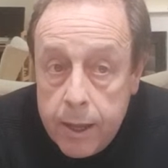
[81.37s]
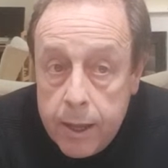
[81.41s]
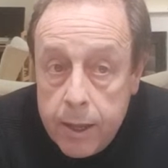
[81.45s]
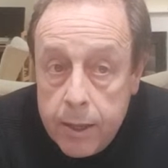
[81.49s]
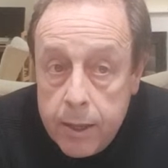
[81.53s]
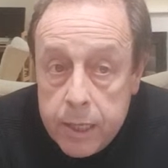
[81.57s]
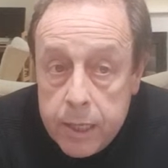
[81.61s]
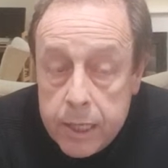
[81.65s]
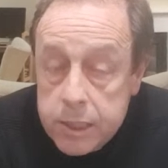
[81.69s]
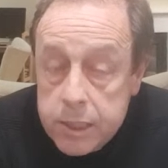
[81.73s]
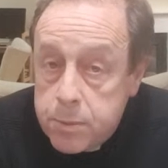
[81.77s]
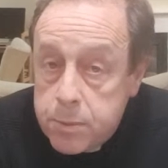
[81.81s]

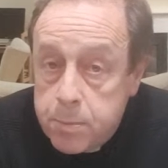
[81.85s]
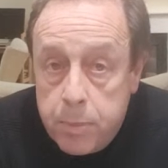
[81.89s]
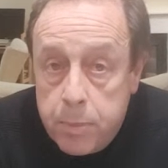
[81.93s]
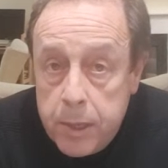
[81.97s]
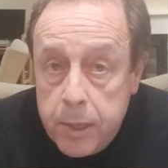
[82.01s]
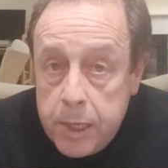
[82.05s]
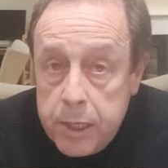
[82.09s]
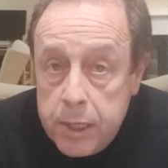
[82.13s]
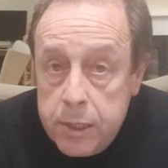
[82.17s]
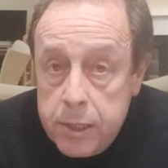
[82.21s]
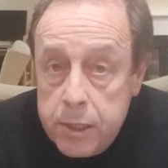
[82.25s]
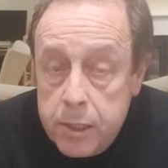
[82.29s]
It's
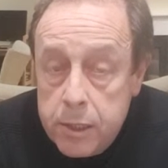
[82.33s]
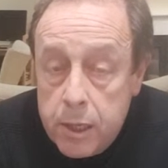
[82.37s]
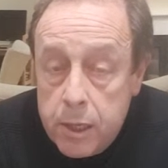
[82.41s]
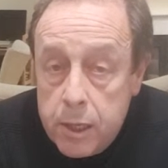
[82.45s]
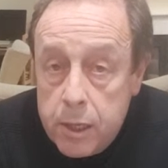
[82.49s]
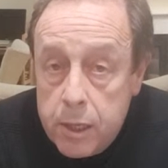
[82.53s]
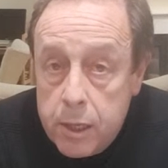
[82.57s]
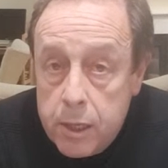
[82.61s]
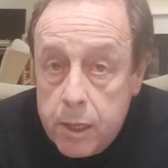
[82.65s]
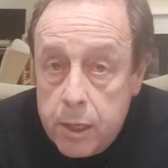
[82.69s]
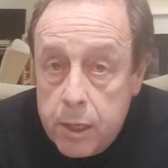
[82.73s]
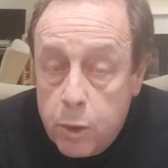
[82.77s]
been
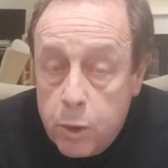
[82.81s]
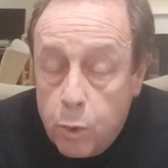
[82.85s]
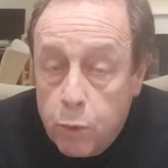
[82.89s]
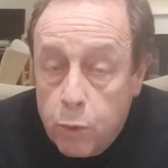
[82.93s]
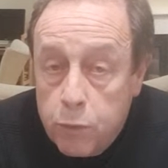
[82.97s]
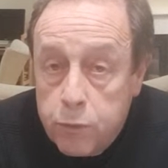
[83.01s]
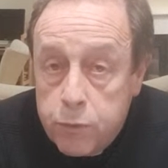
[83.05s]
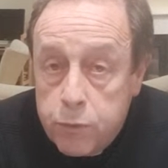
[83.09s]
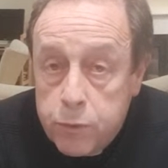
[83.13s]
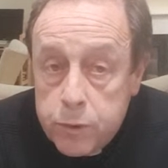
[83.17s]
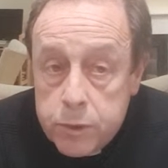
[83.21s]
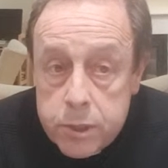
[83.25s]
an
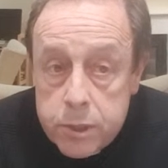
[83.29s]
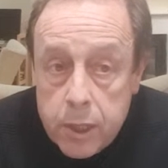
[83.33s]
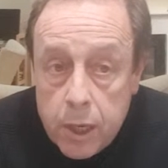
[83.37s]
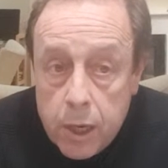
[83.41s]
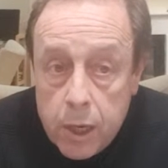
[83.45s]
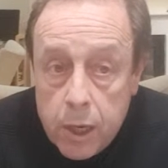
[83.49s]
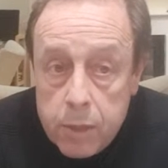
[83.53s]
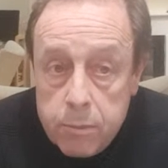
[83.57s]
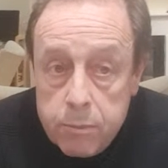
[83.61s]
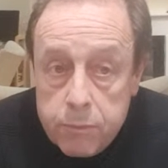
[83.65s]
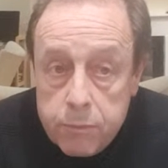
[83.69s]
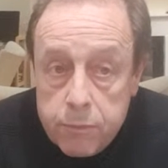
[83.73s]
awful
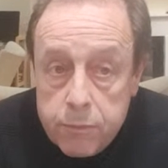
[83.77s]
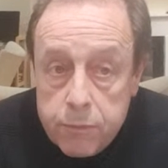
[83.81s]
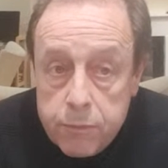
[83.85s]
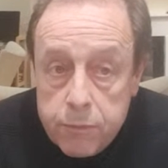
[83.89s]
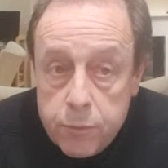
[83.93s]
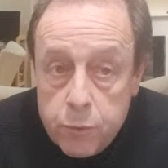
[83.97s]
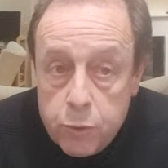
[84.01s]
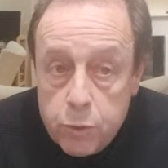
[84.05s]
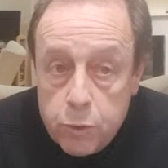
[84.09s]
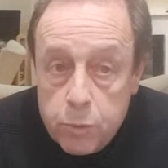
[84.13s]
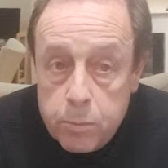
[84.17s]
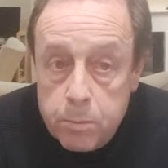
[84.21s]
time
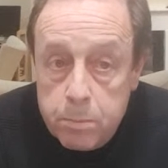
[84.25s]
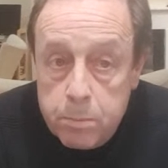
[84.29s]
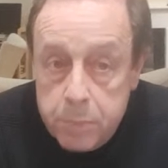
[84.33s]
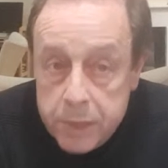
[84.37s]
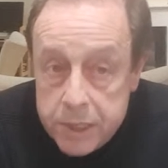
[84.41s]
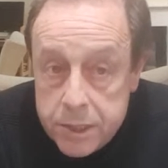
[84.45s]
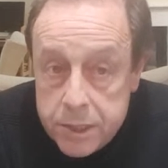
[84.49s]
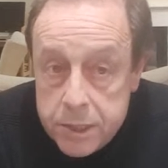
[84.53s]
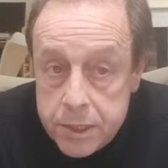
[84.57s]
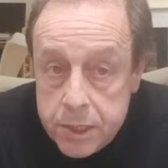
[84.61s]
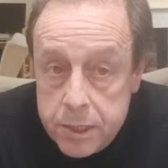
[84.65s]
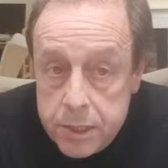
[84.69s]
for
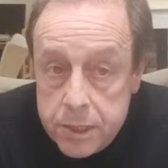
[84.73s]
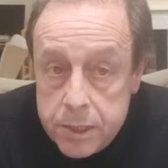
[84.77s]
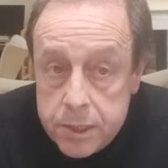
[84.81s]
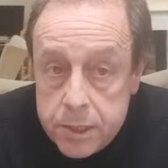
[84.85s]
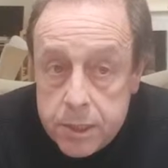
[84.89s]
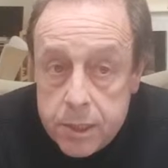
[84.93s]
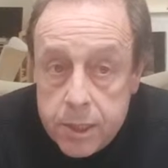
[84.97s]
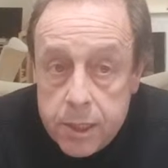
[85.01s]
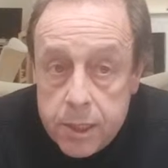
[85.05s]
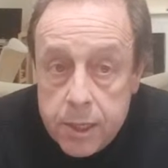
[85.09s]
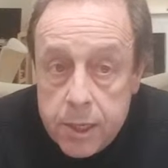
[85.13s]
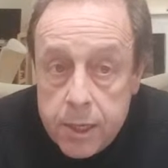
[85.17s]

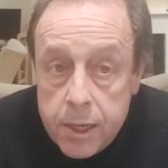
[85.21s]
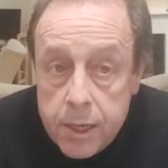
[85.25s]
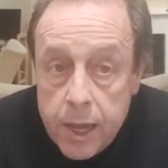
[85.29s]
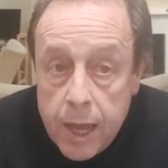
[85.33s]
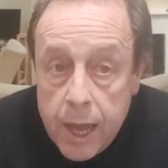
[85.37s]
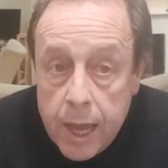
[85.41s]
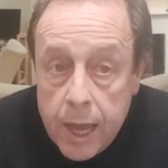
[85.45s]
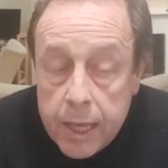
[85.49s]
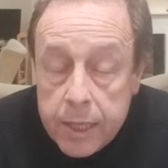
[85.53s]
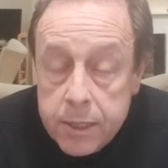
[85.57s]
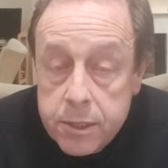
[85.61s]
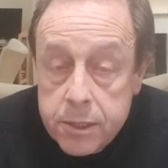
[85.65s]
business,
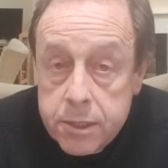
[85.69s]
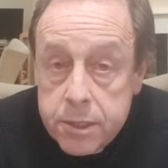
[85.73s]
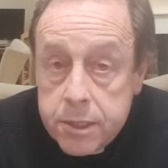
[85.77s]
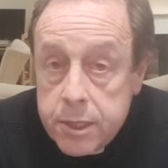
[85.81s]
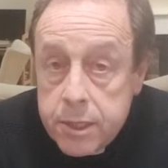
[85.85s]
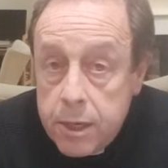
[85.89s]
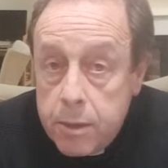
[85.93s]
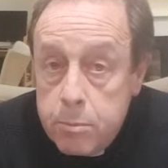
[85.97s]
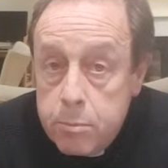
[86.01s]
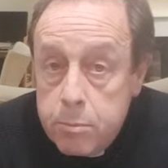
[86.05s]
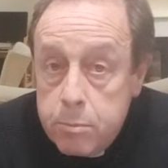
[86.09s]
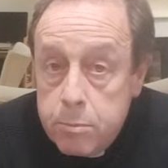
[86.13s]
and
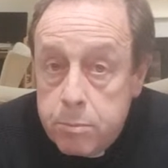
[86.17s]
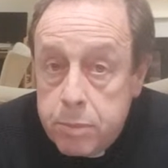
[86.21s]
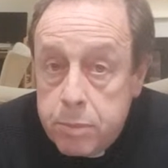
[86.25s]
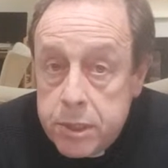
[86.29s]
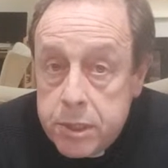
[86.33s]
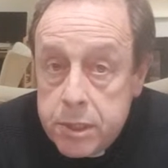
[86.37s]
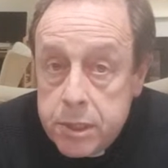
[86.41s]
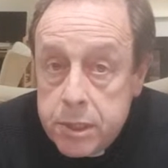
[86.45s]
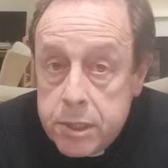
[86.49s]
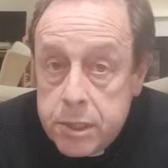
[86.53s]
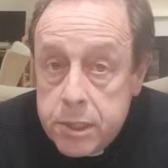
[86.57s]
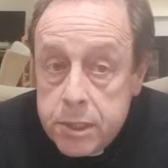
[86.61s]
some
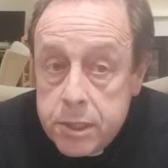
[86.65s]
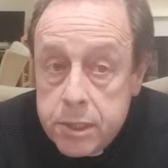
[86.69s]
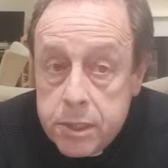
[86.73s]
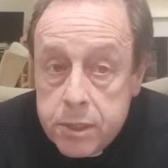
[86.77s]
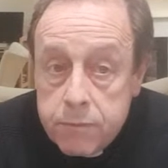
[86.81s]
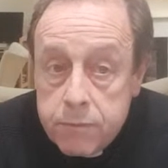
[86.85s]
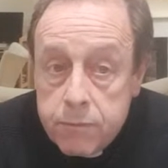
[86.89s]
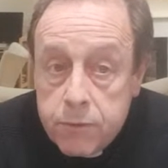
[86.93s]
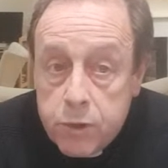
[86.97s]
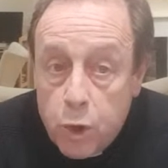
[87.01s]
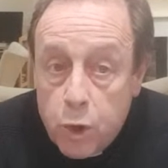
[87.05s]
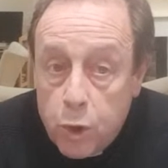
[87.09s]
businesses
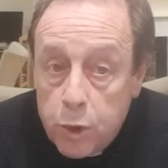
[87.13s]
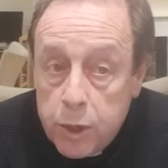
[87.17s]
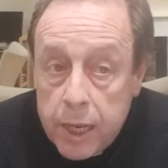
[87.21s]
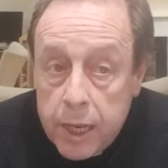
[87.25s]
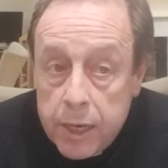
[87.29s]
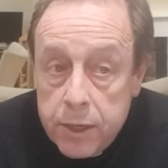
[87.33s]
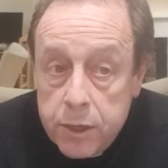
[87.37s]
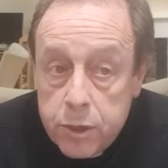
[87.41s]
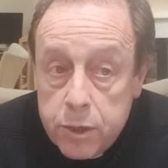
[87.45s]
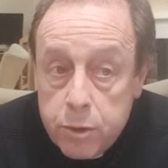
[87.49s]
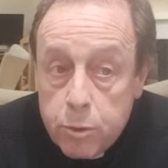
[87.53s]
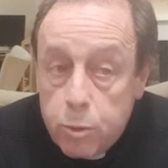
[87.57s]
have gone
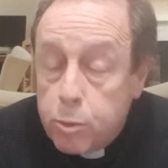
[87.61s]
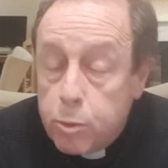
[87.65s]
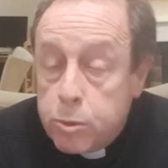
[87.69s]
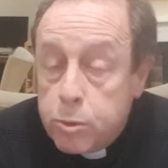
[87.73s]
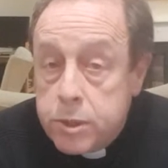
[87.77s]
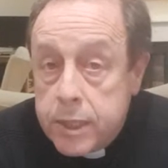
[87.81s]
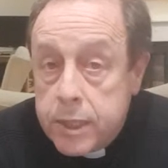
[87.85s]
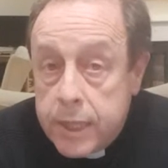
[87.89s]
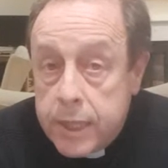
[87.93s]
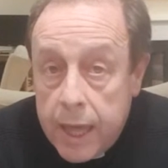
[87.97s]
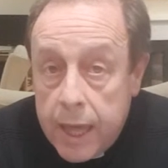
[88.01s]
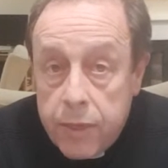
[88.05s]
under
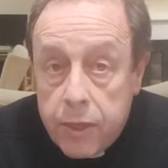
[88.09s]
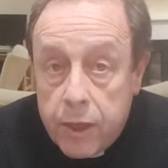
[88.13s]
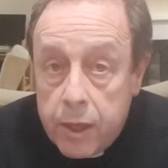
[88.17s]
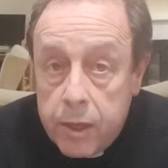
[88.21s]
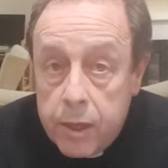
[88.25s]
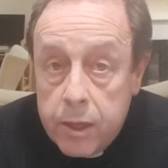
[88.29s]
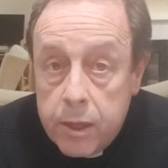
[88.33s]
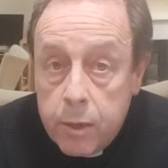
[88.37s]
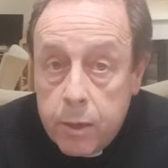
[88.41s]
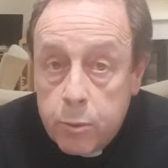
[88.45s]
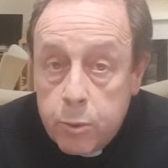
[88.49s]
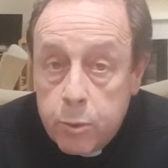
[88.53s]
altogether.
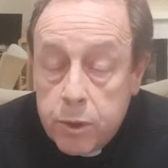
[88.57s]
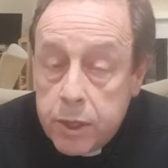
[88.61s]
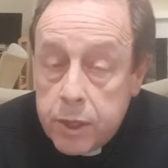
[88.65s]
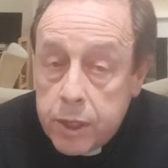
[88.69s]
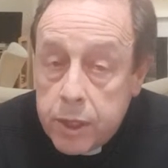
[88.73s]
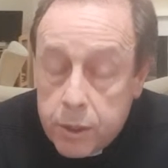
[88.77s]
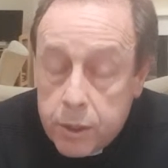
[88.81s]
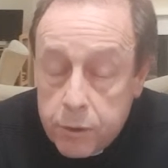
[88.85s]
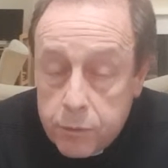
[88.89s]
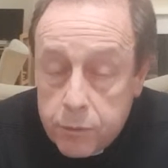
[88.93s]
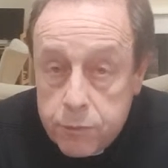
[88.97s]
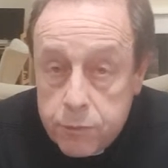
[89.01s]
We
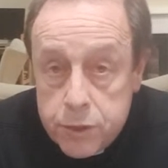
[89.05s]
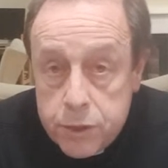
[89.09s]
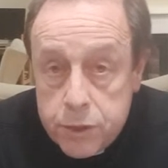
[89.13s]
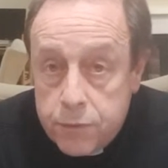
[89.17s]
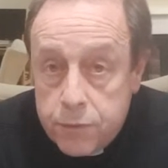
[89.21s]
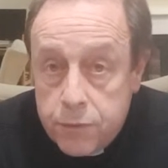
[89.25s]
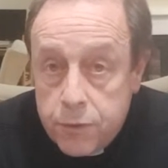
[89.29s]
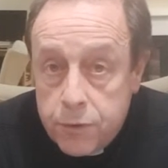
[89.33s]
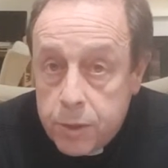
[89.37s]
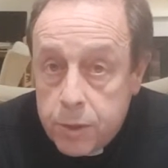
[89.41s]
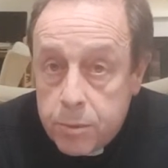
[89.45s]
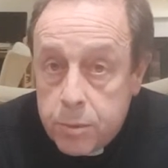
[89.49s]
think of Sir
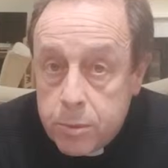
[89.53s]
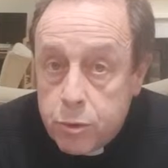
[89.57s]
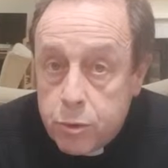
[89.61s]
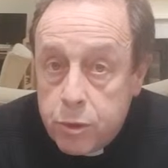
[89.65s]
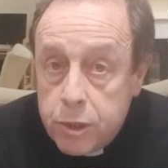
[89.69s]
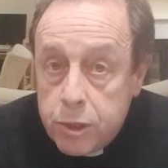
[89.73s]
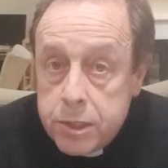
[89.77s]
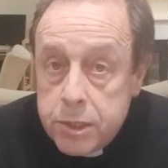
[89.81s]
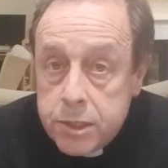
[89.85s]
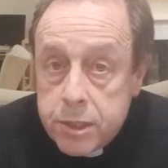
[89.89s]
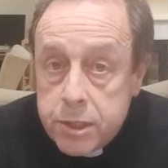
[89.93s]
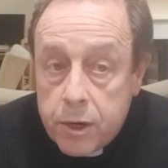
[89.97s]
Philip
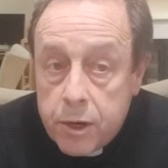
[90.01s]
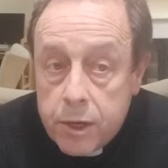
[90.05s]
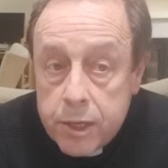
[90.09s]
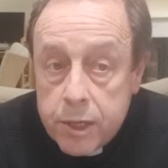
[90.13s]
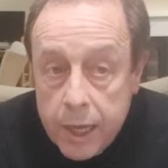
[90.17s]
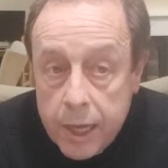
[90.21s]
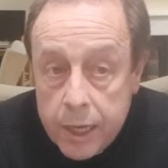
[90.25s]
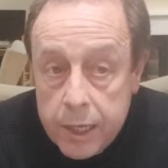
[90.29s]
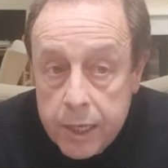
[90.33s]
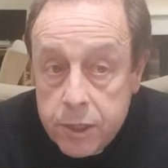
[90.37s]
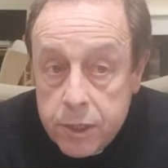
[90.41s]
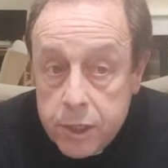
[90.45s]
Green's
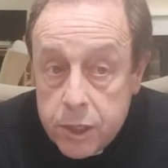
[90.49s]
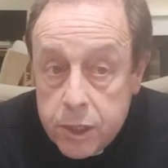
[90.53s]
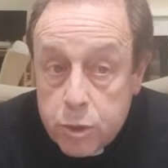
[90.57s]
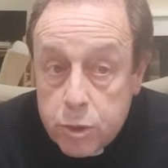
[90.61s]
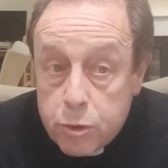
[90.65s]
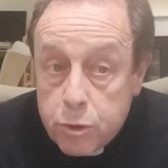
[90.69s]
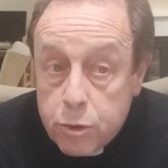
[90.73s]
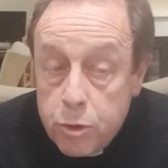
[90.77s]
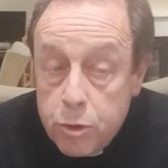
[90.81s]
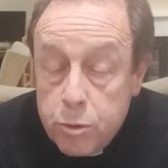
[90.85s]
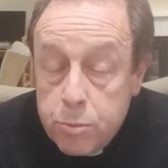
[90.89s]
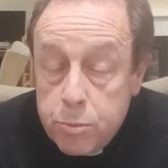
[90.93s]
Arcadia
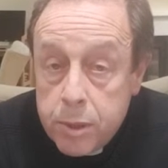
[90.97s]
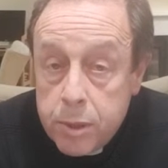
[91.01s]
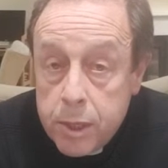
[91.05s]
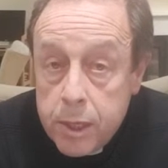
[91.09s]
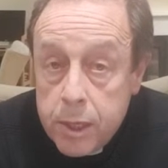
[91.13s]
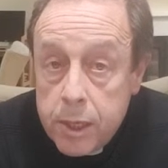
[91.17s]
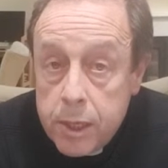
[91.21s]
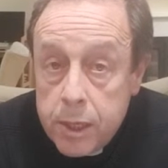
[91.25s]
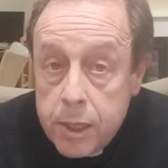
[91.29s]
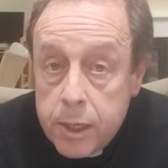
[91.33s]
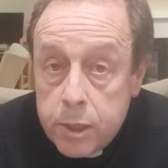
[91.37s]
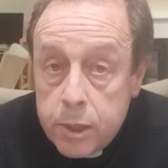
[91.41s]
Group
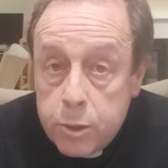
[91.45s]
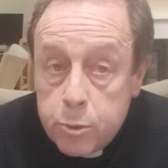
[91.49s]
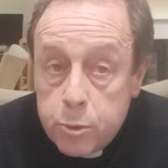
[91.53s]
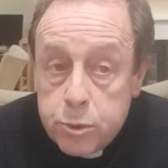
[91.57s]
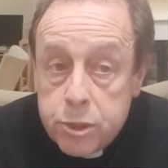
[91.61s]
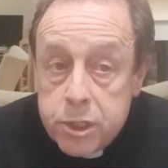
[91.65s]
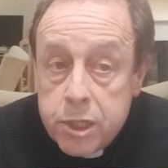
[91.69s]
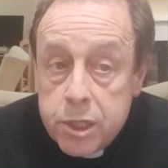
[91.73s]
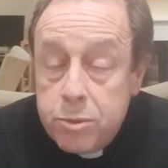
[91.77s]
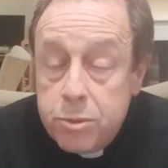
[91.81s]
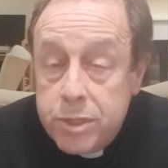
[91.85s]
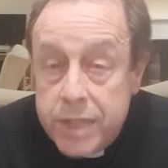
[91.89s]
and
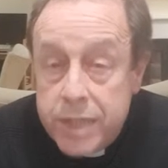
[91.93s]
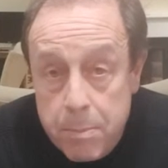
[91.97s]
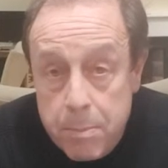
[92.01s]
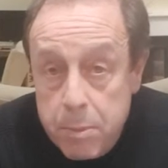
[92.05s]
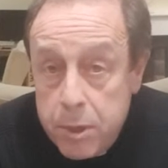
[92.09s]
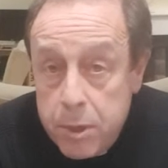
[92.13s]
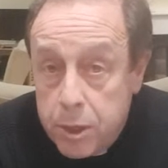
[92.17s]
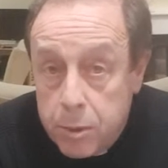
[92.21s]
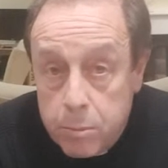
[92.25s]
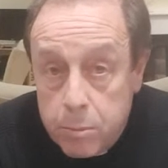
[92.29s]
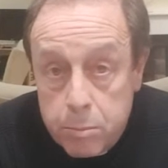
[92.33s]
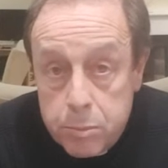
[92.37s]
also
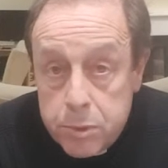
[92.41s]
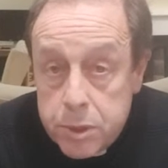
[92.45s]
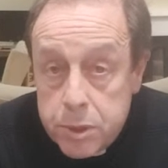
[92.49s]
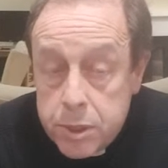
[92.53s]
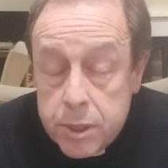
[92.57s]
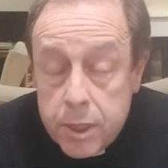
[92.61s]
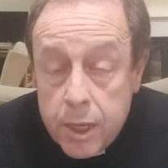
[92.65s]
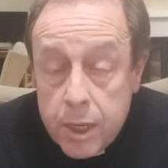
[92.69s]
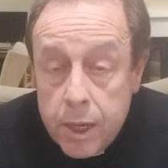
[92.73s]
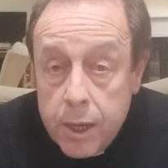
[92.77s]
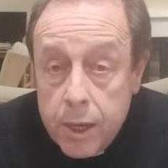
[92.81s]
Debenhams,